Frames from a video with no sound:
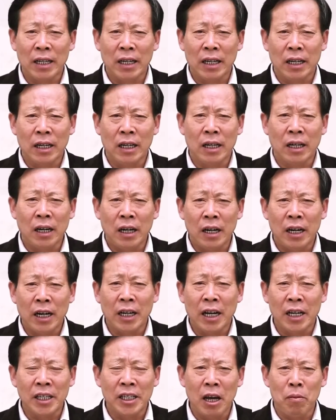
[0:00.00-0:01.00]
them at 80
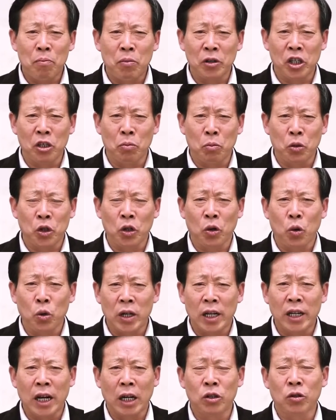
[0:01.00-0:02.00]
to 100
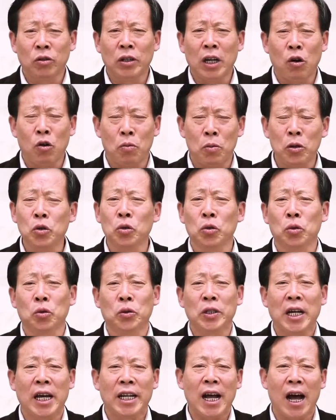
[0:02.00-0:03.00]
volts, rendering
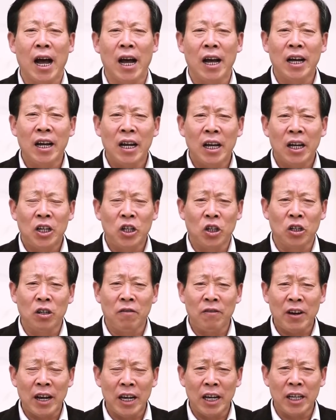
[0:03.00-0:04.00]
them
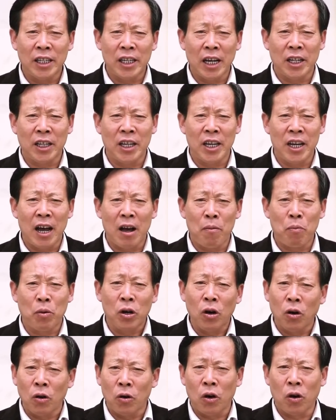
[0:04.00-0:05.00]
instantaneously unconscious
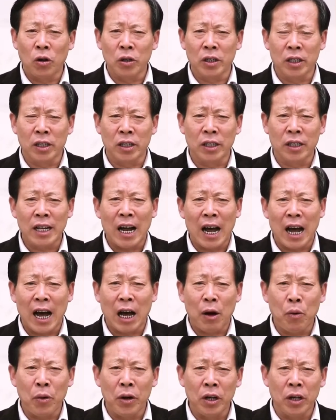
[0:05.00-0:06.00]
and unable to feel
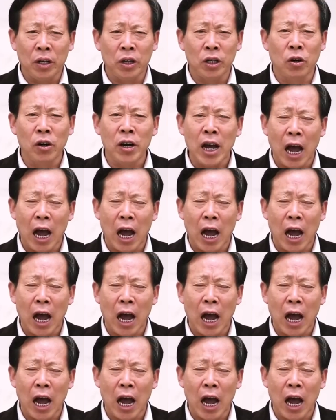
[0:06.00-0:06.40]
pain.